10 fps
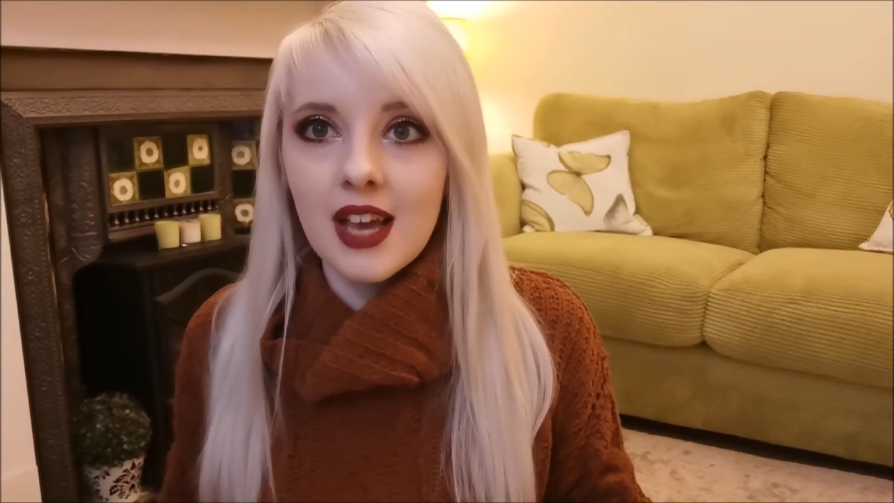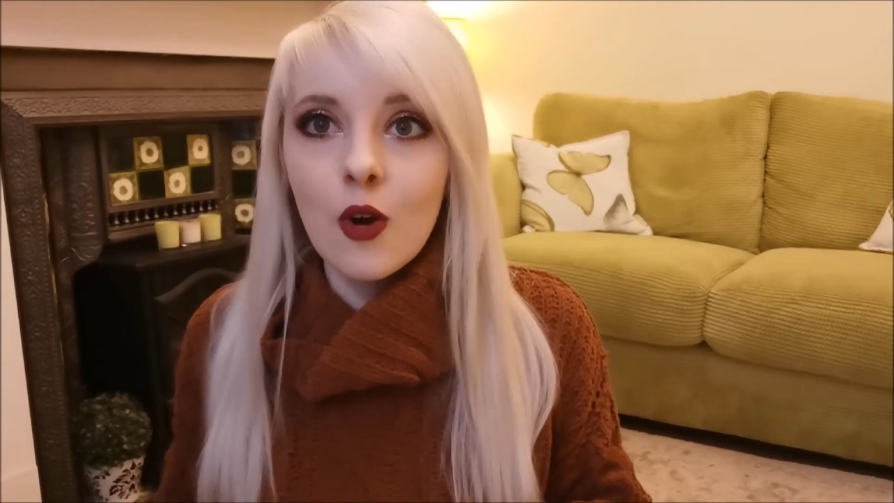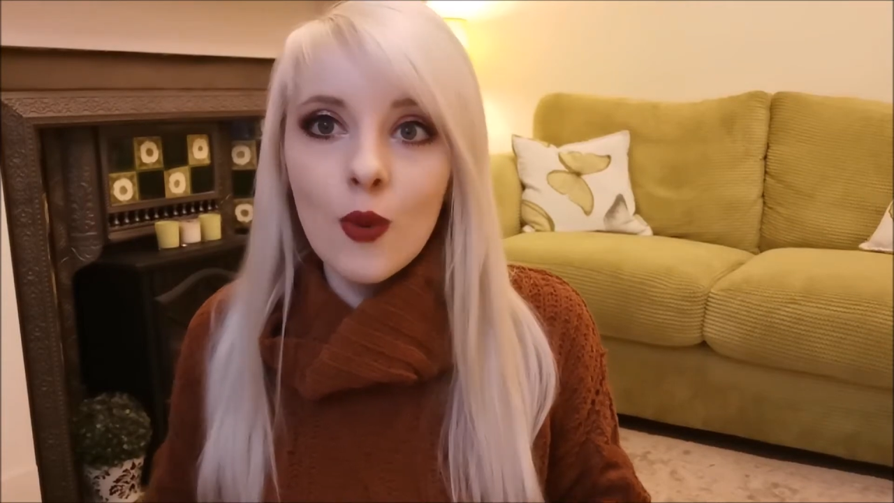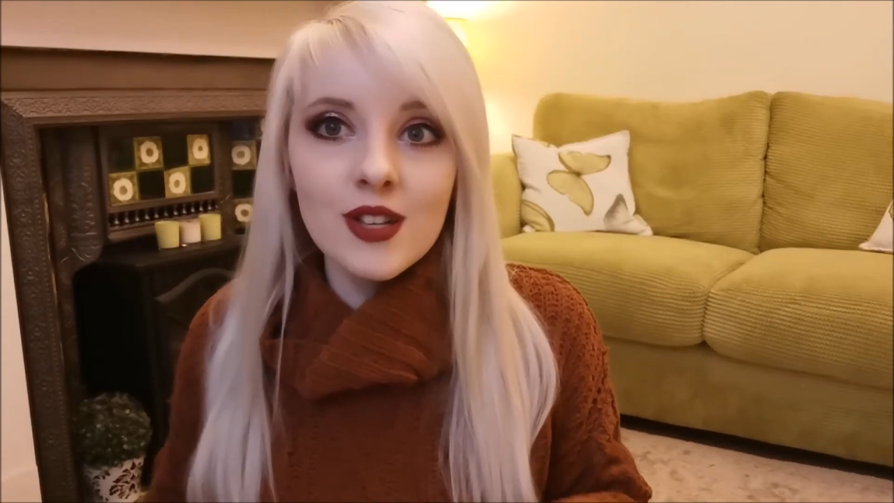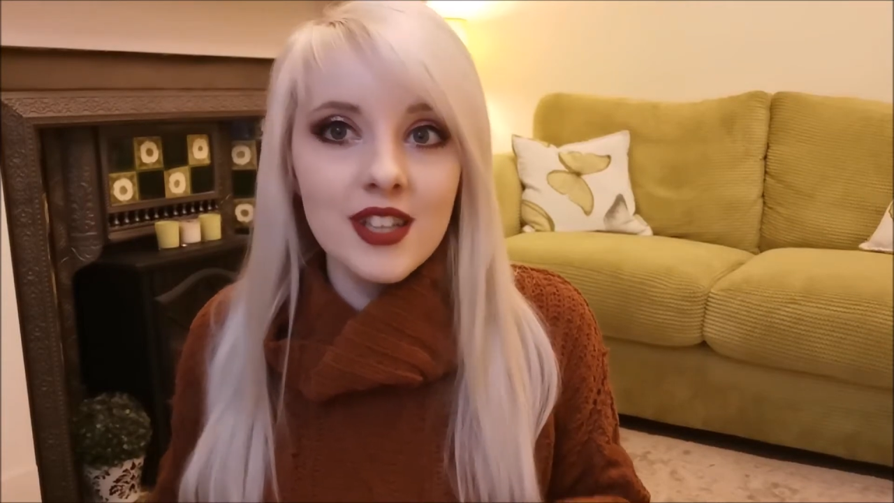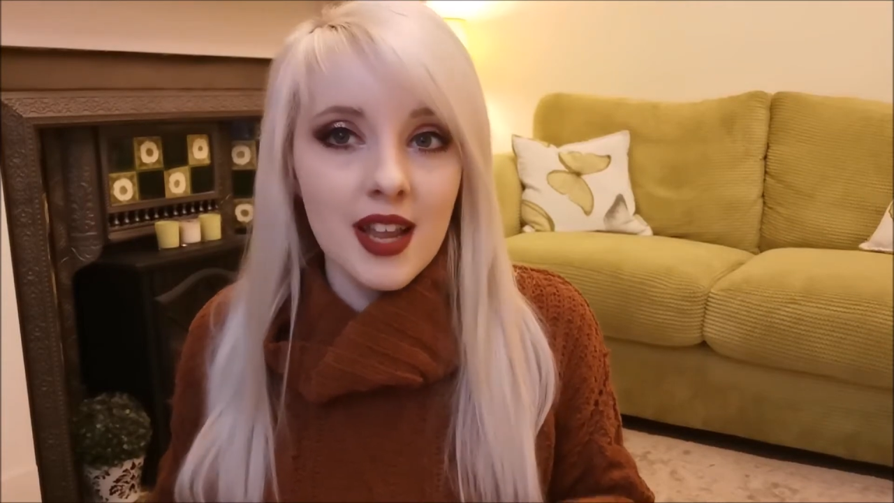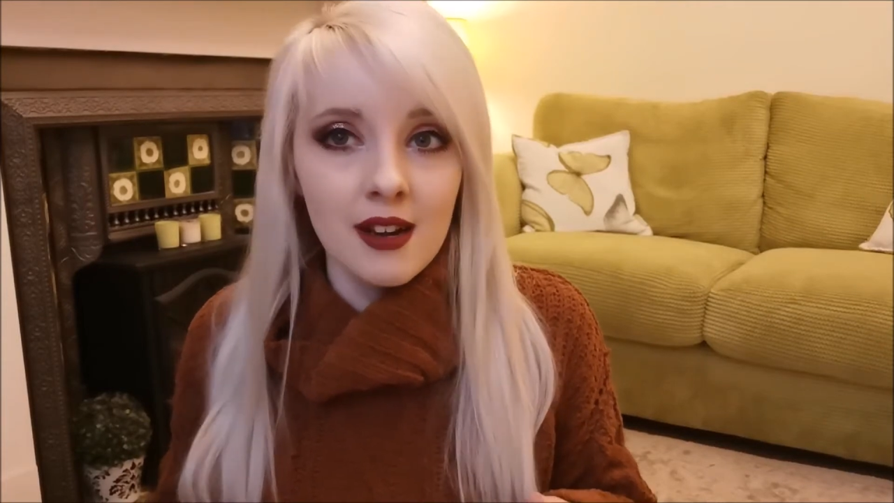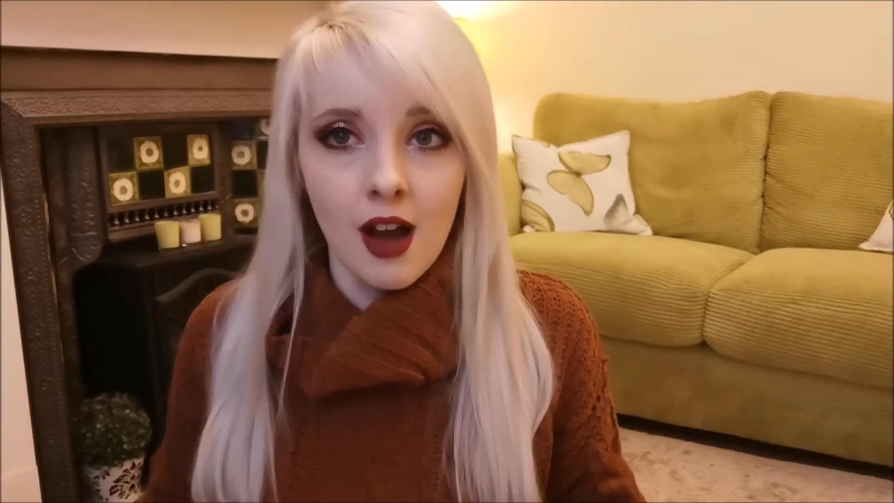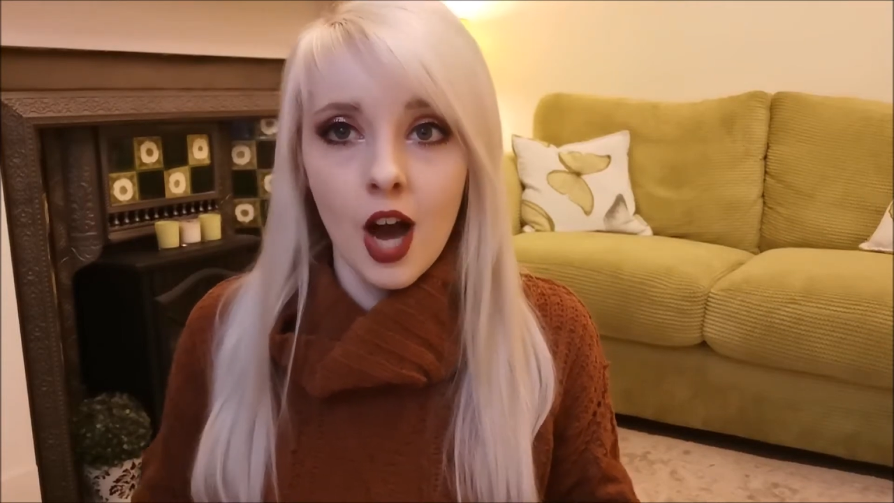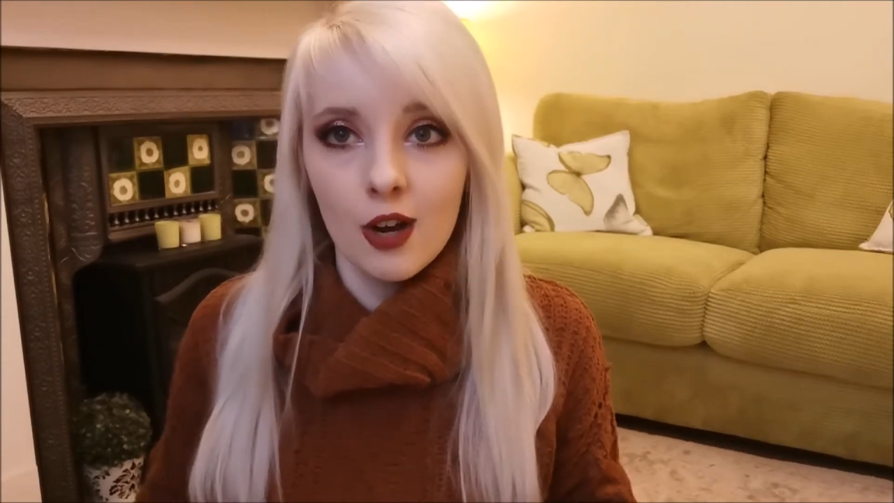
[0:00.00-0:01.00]
almost
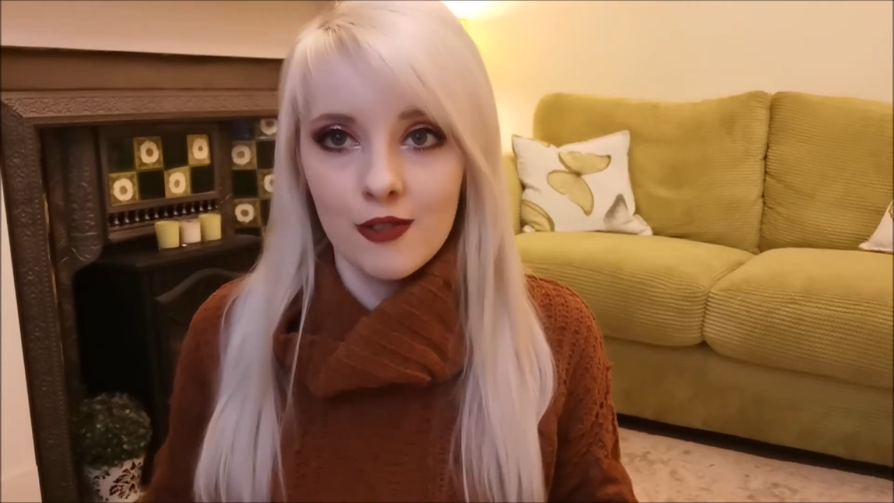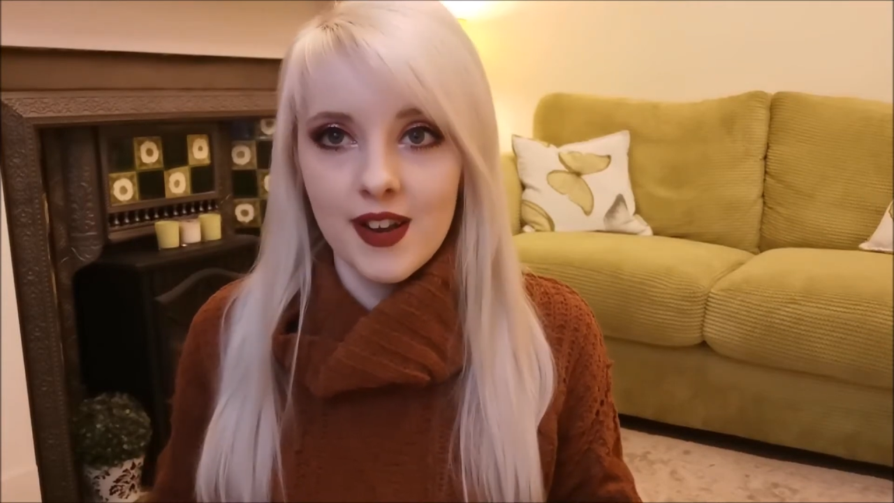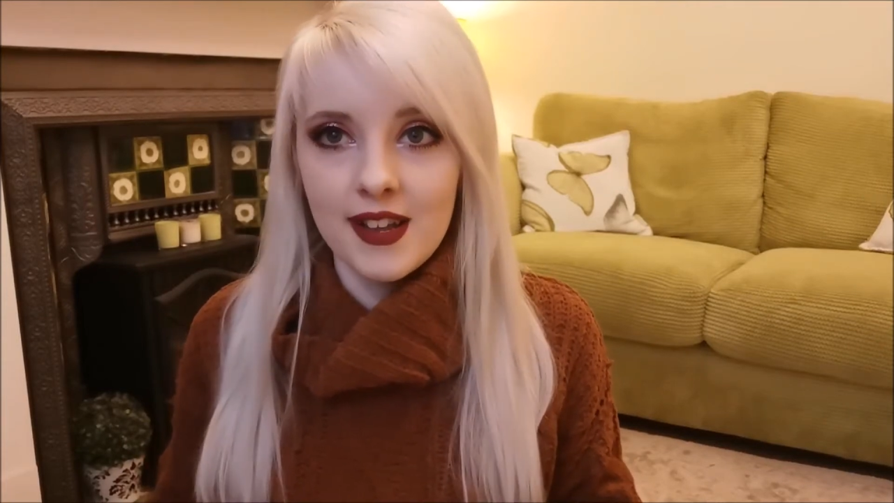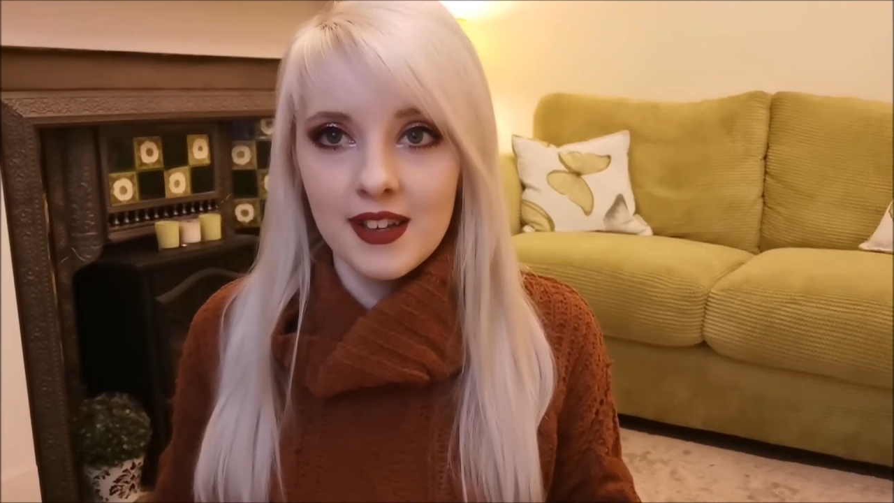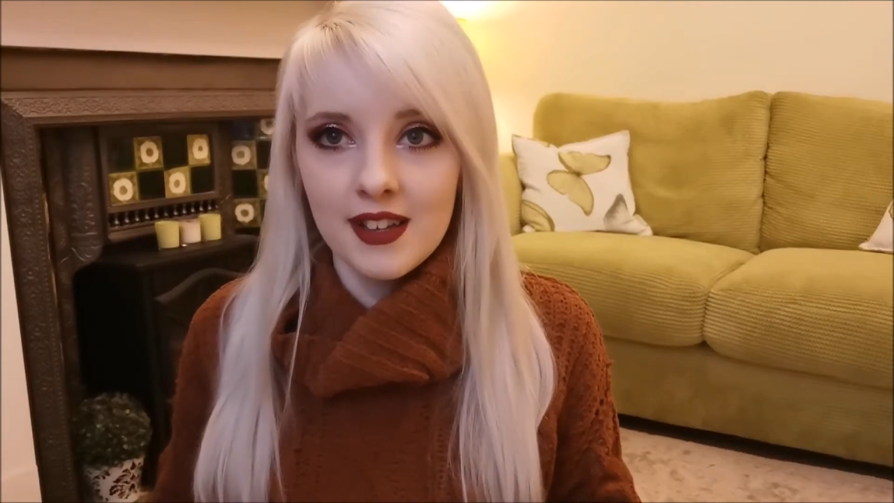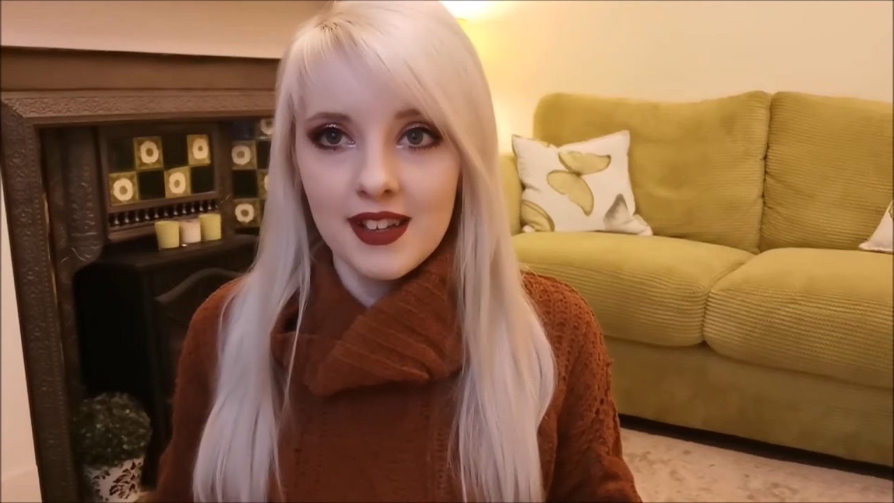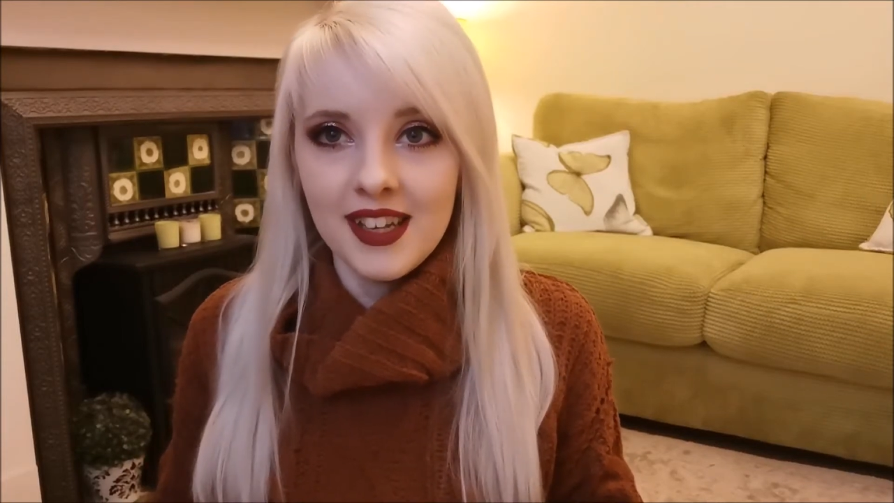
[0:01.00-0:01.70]
in a hurry.